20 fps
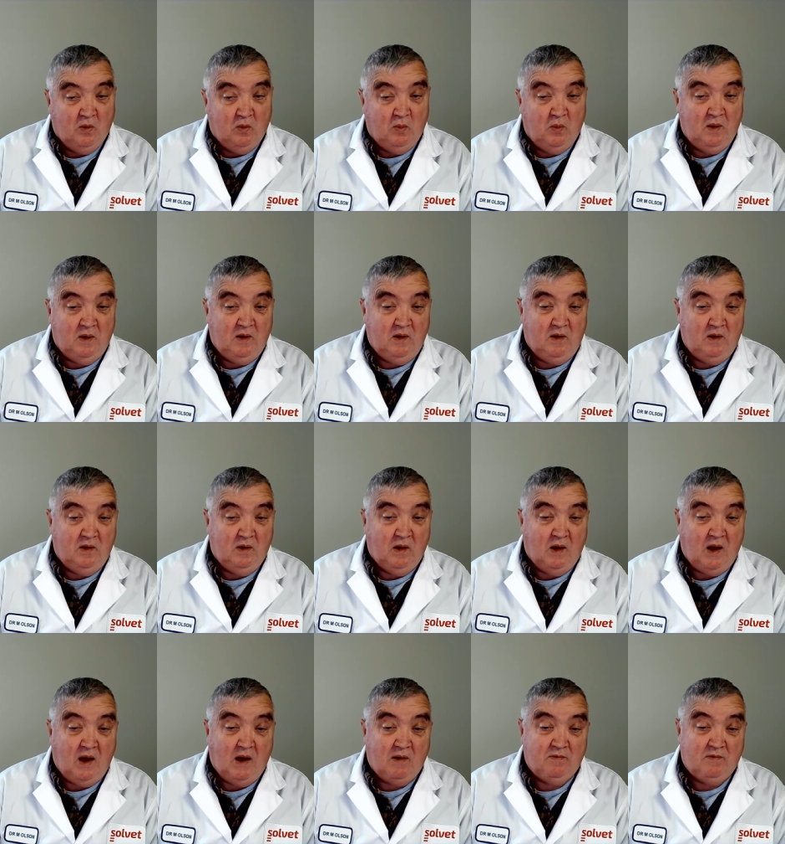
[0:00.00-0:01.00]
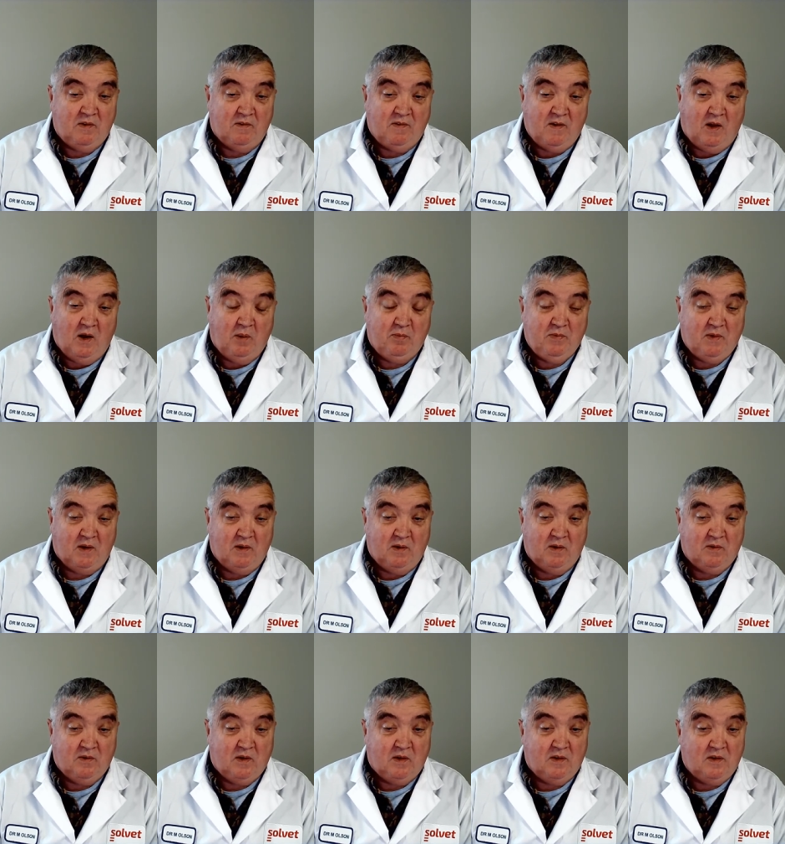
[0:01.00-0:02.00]
We have developed
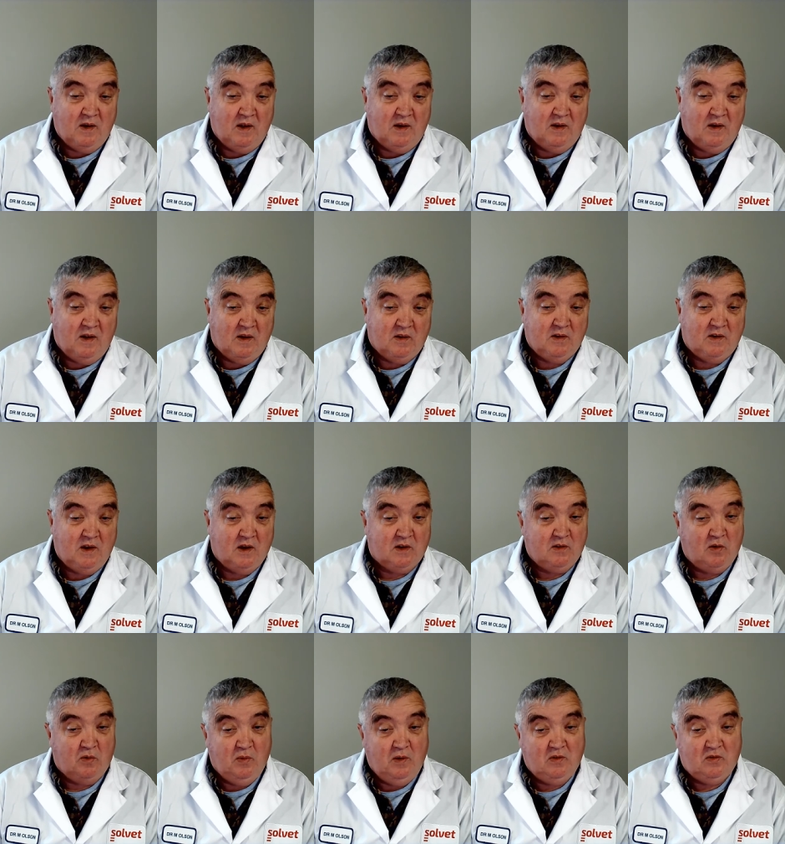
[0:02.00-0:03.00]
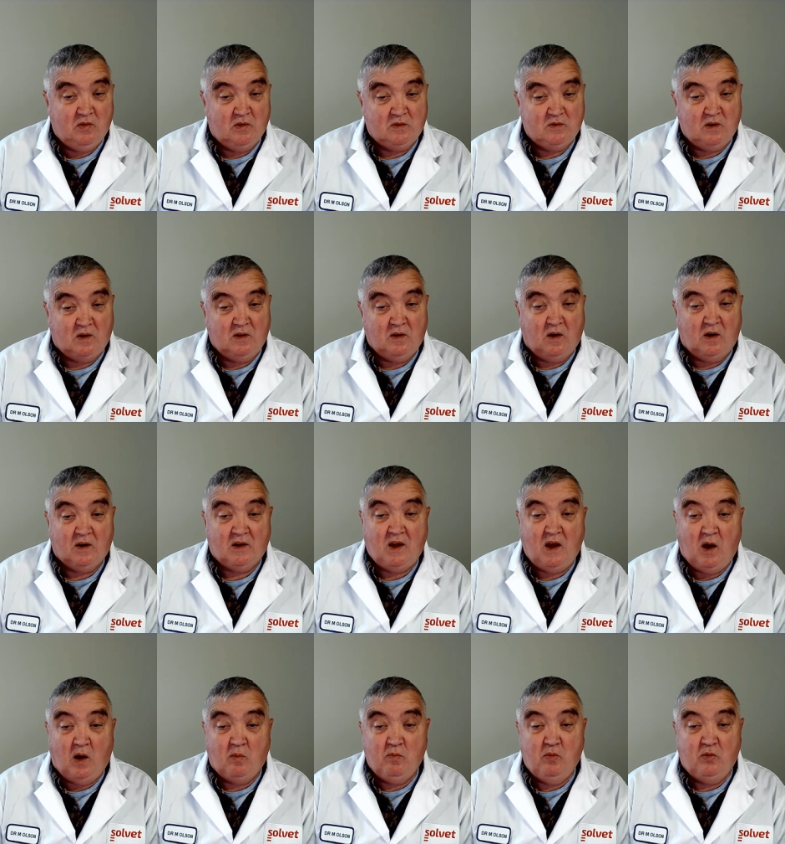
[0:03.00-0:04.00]
and, con- and conducted research on our
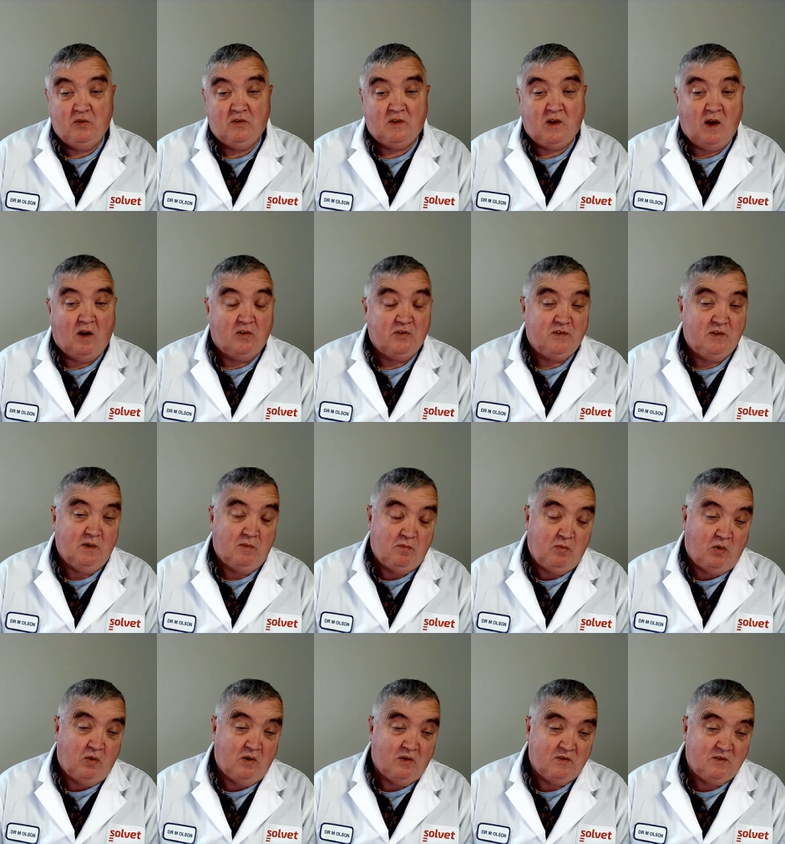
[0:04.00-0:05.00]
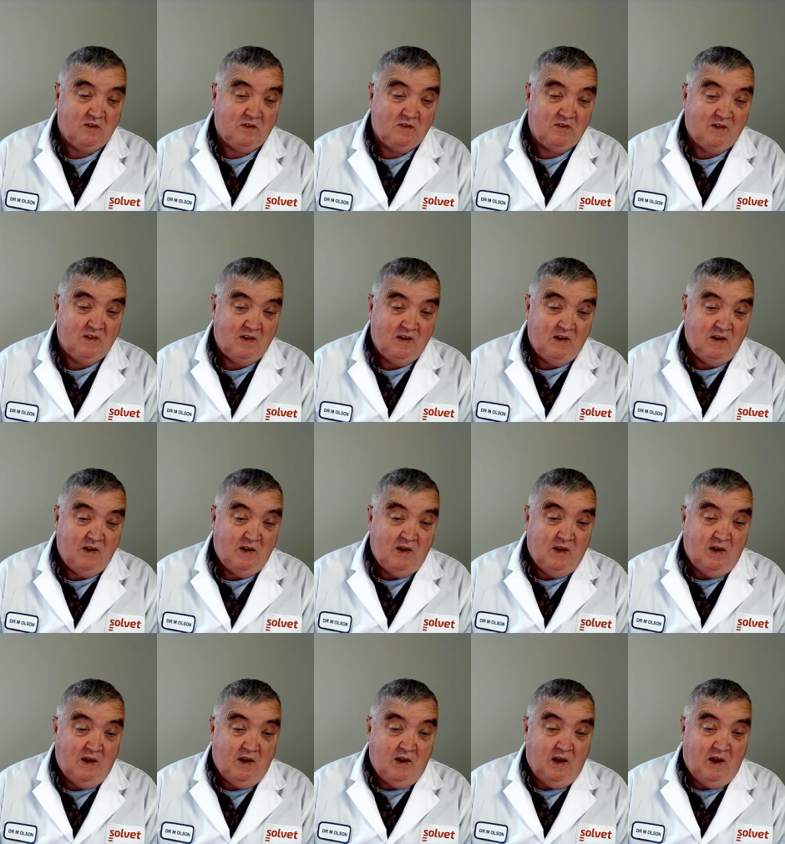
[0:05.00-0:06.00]
Cal-Boost calcium boluses,
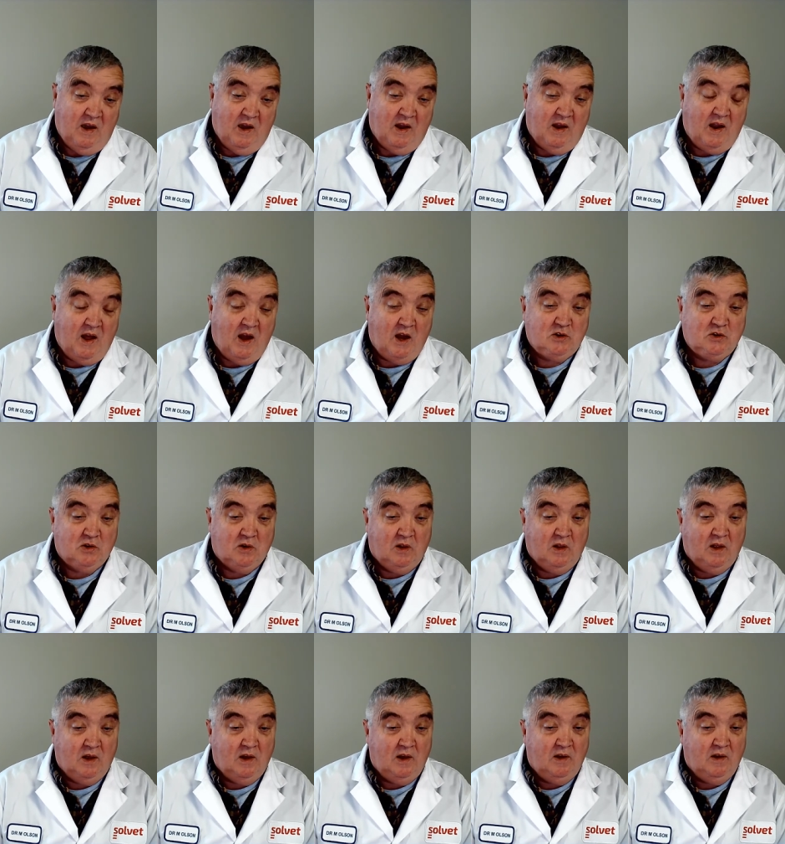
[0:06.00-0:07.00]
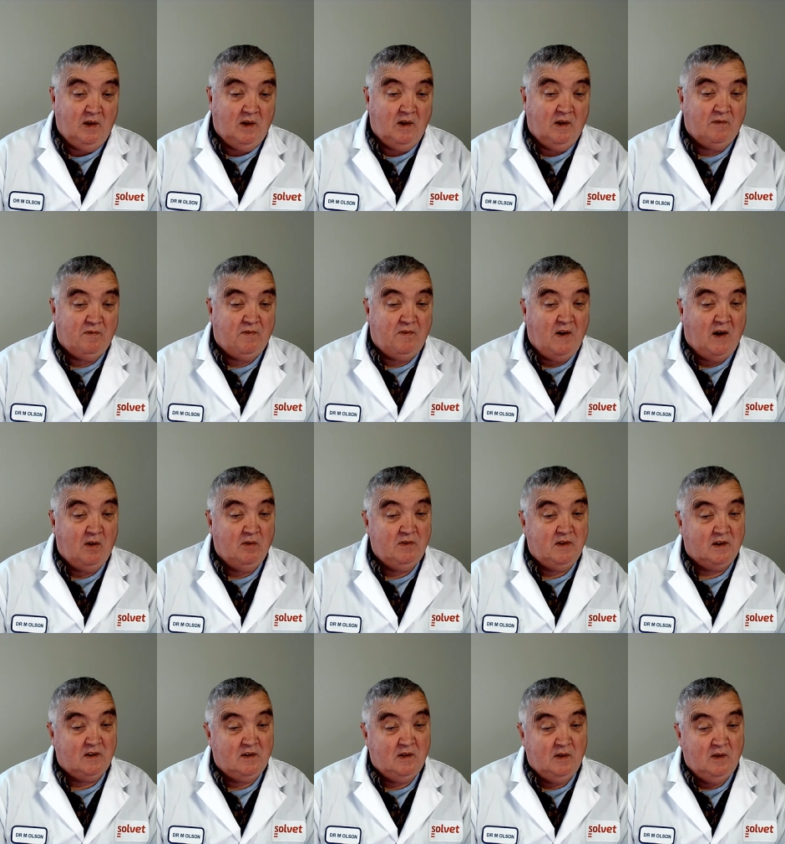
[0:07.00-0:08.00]
and actually have found
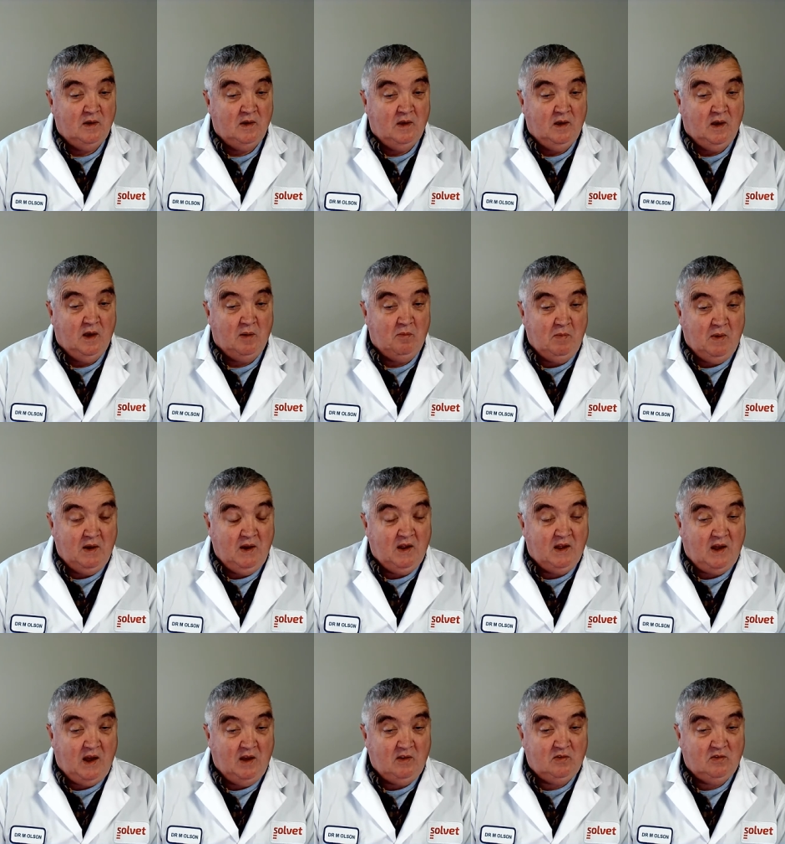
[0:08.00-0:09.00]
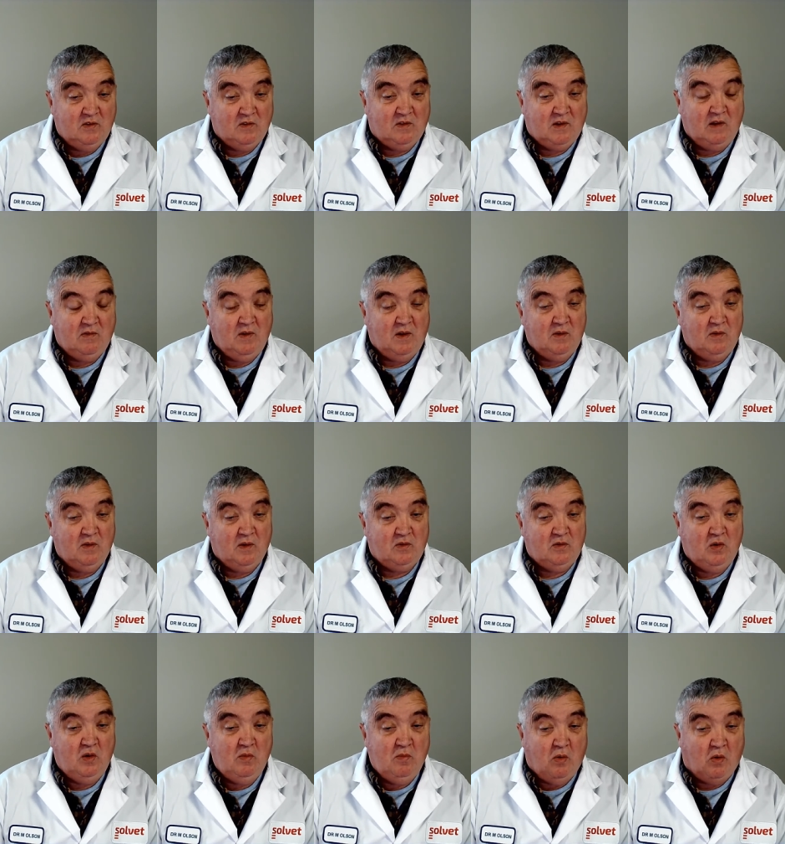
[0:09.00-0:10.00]
that in many cases, giving
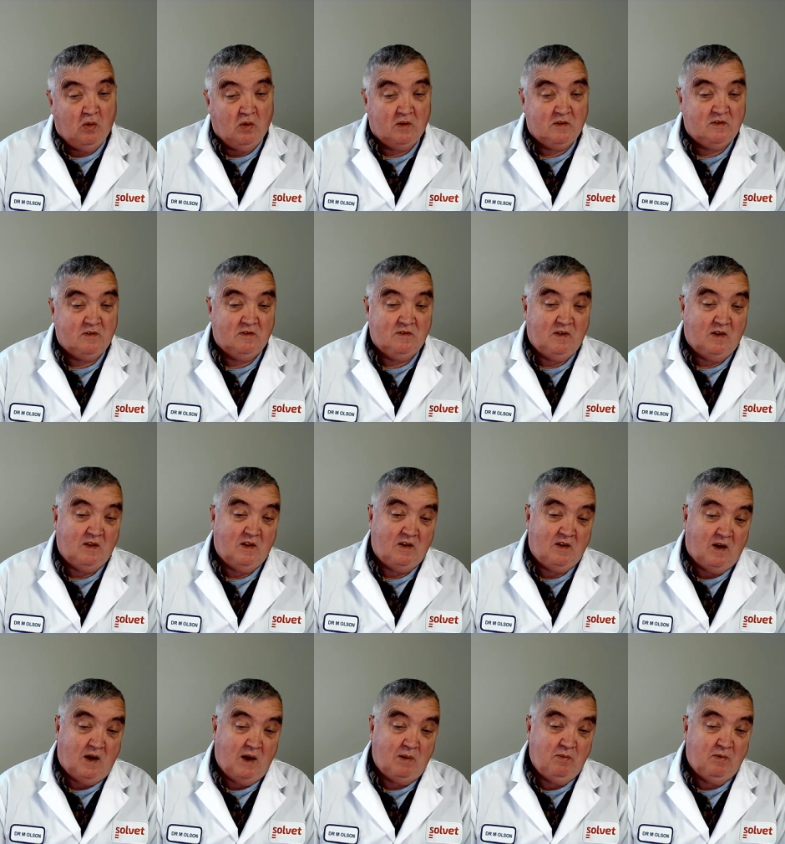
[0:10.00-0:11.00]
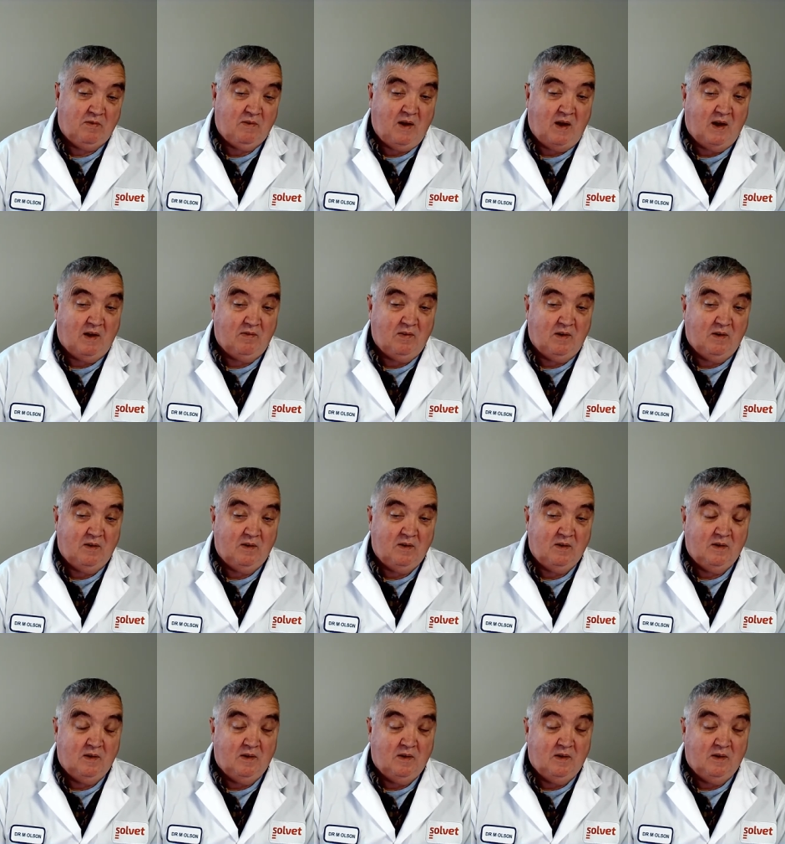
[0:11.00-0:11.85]
two boluses at the time of calving